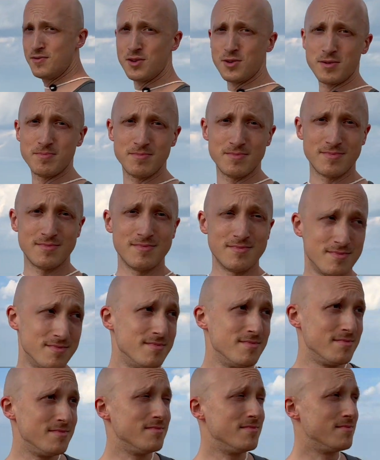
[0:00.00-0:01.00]
the,
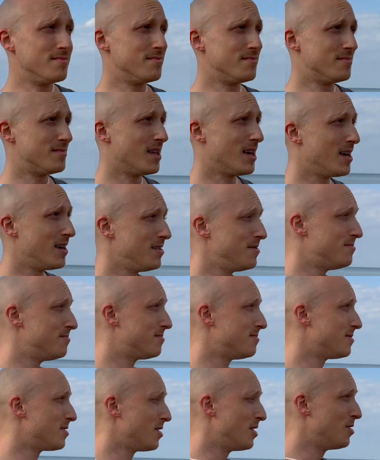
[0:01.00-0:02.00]
they,
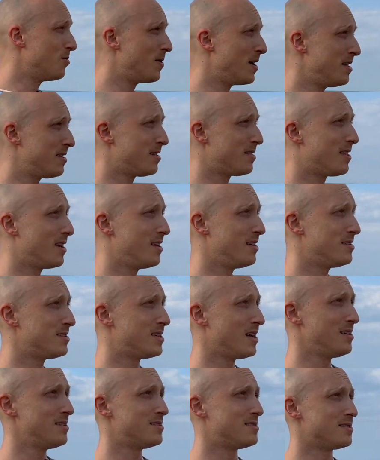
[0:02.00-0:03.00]
in the way that they
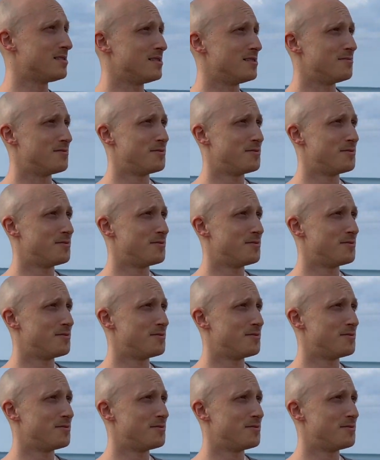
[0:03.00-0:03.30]
intended to live.